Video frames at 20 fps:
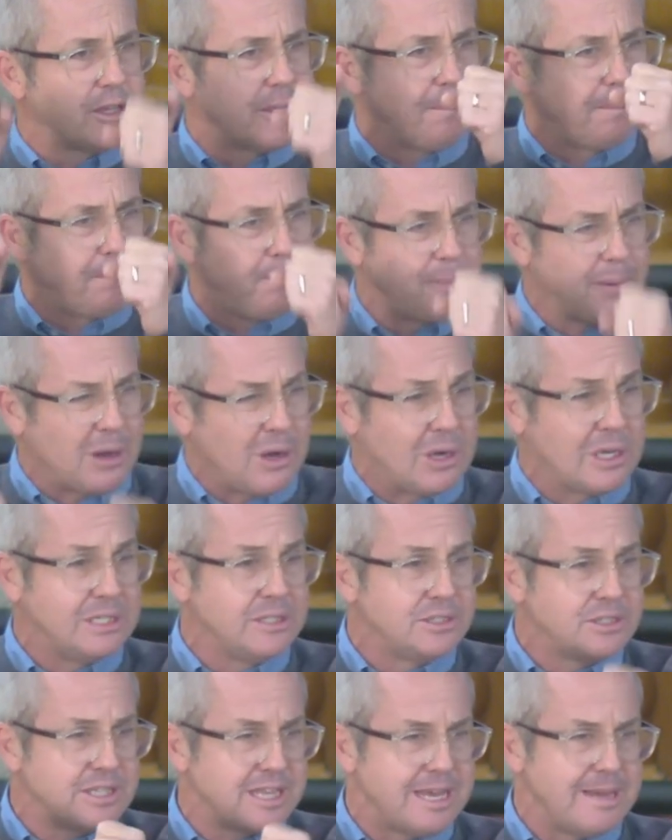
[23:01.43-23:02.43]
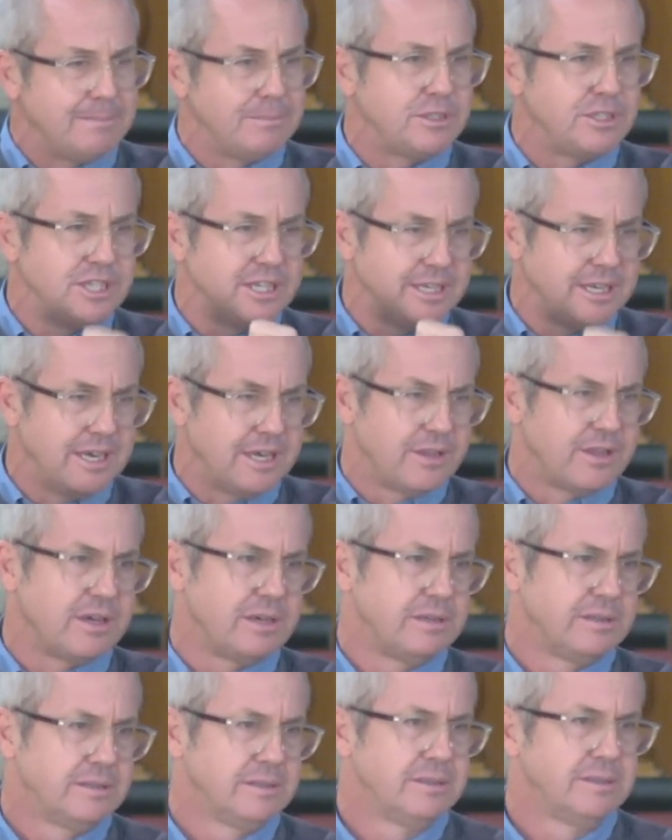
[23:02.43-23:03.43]
that binds them
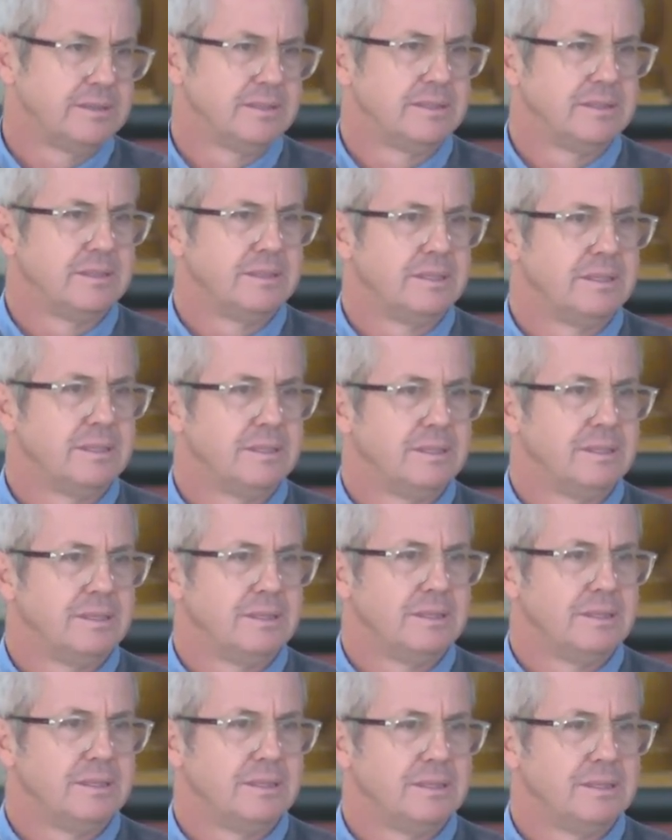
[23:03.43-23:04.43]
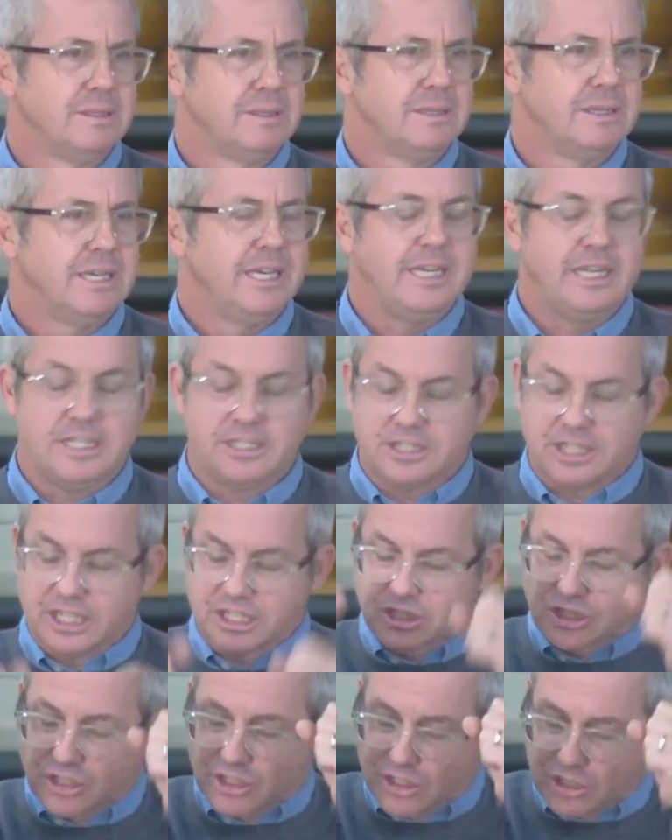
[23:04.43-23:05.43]
together. He is
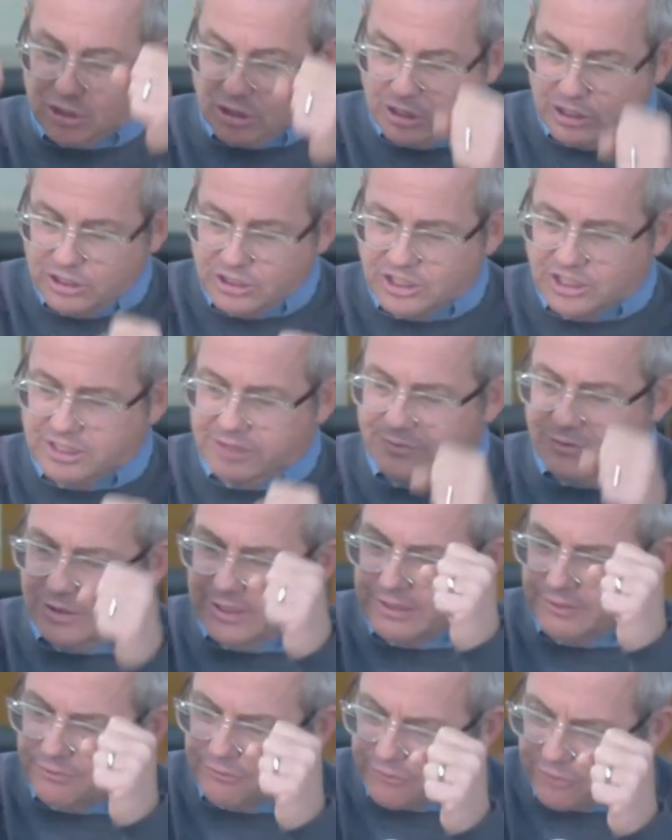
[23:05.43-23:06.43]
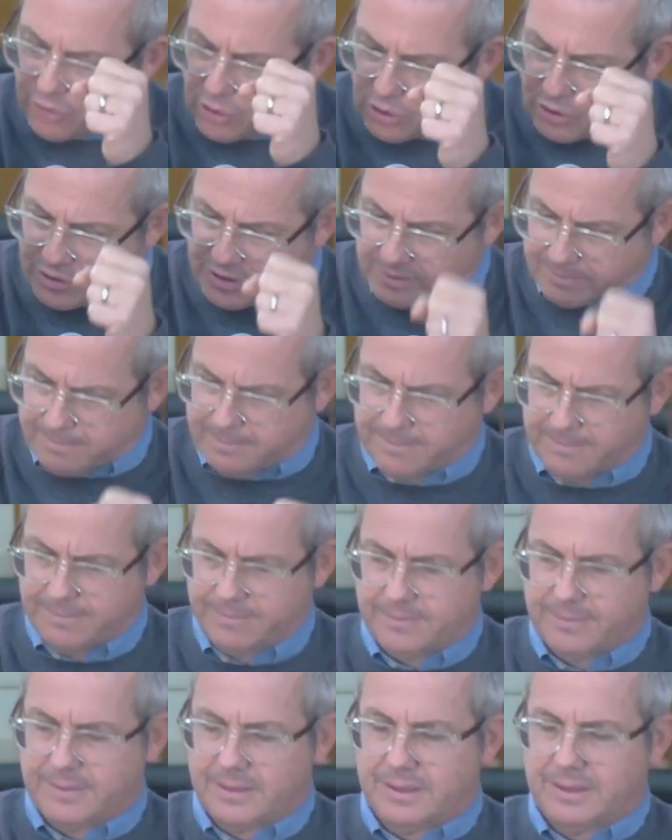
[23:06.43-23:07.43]
exclusively for them
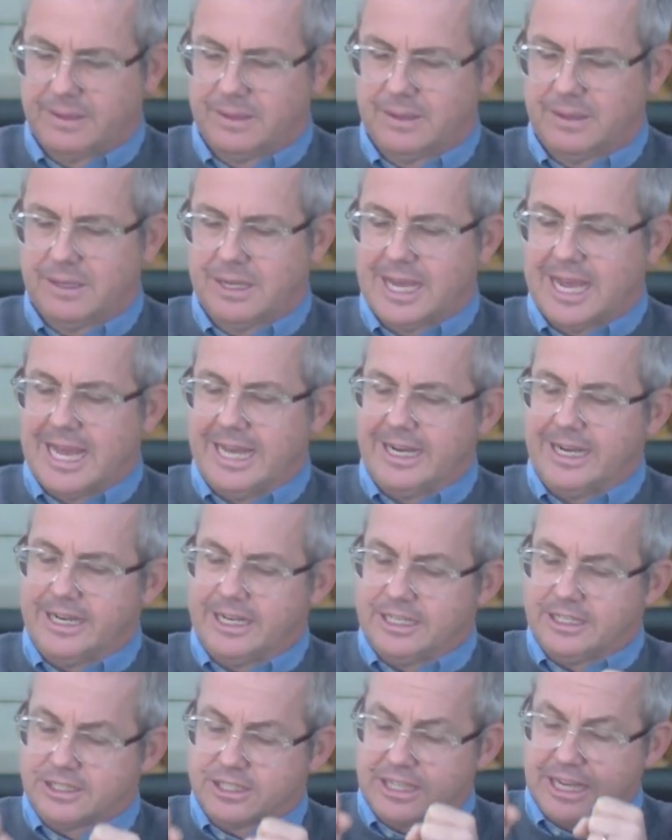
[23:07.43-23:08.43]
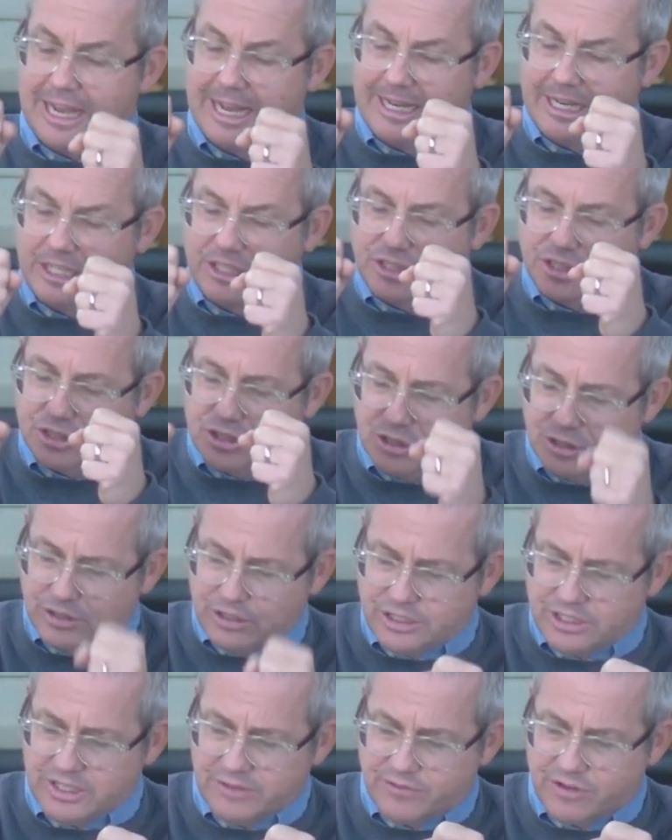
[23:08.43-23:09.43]
and it is an
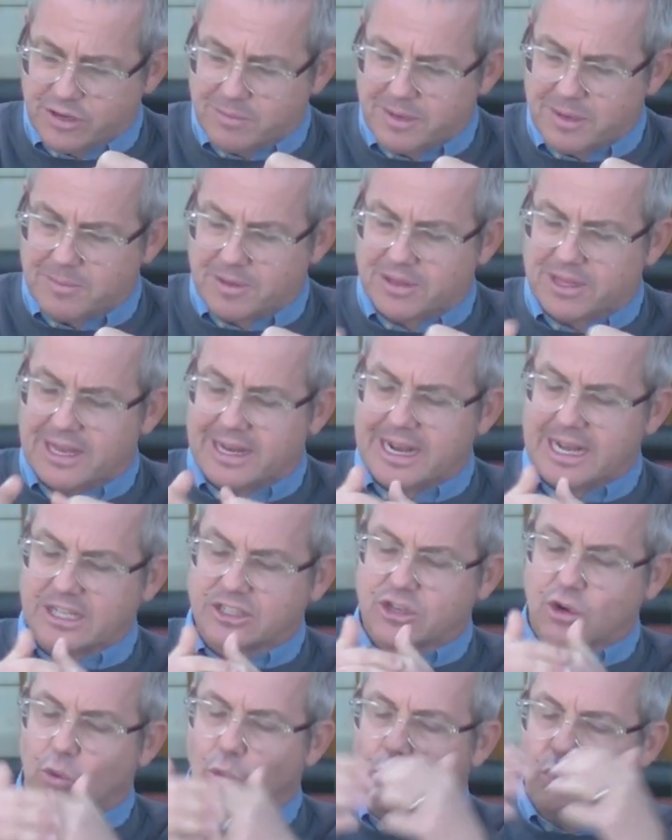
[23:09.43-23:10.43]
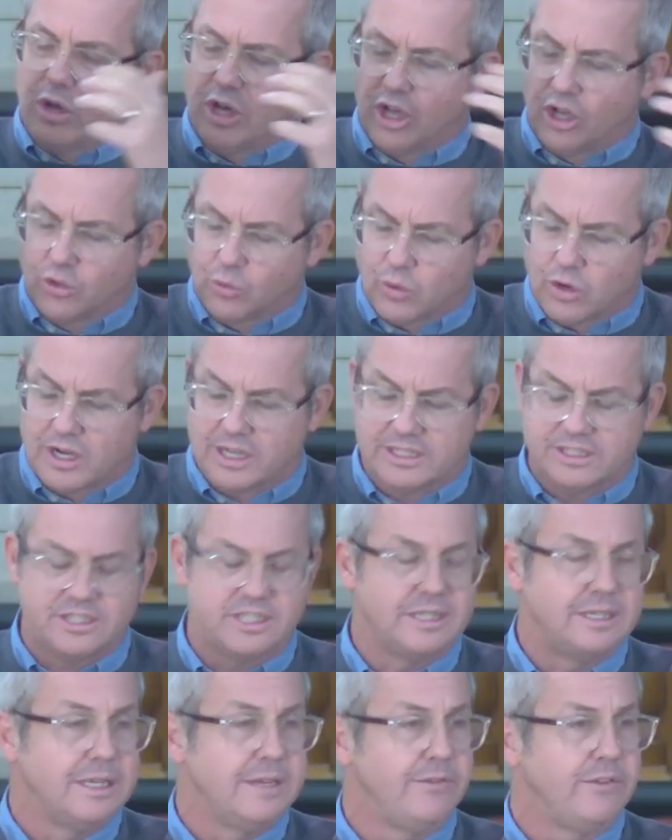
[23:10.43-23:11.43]
exclusive commitment that has a worldwide
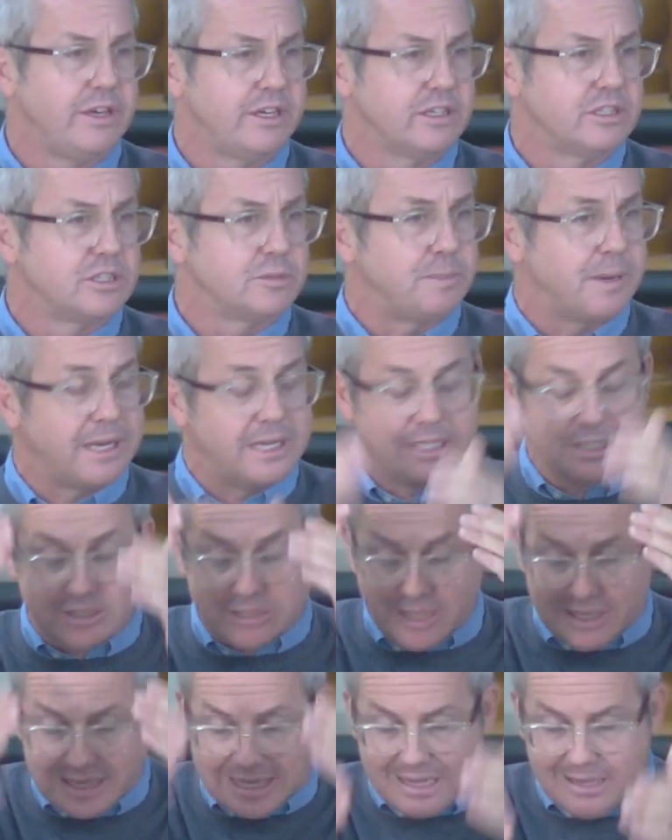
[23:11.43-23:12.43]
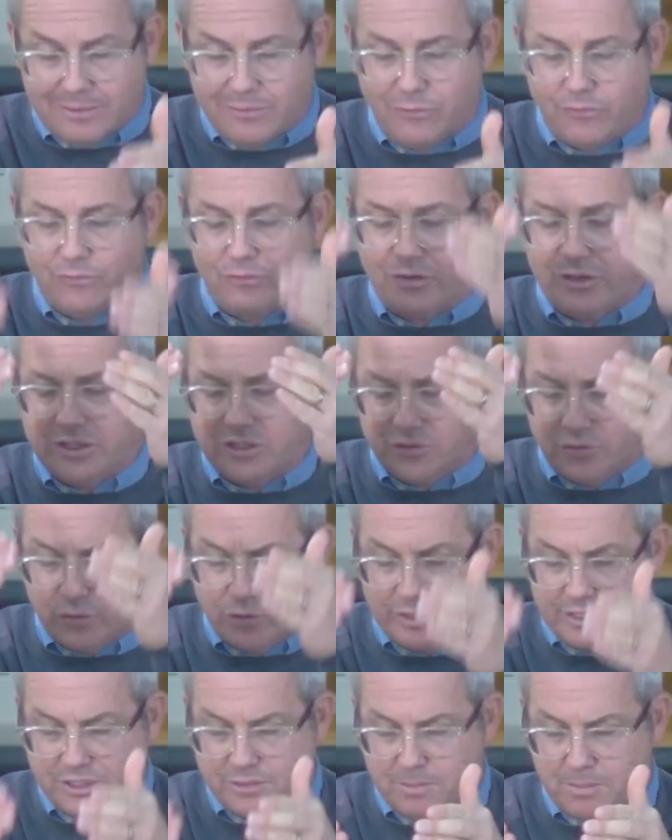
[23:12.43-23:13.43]
significance, but his love is
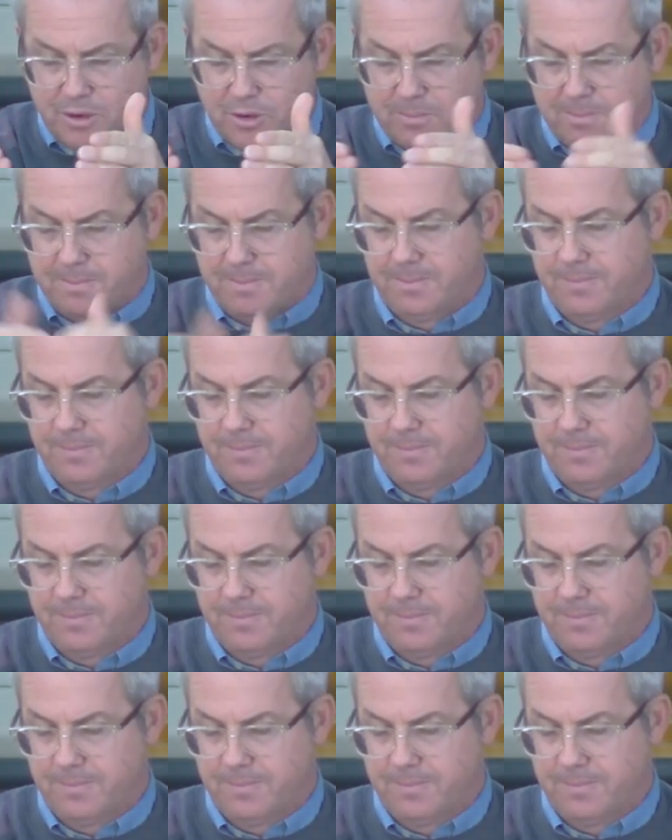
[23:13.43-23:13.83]
for his mob.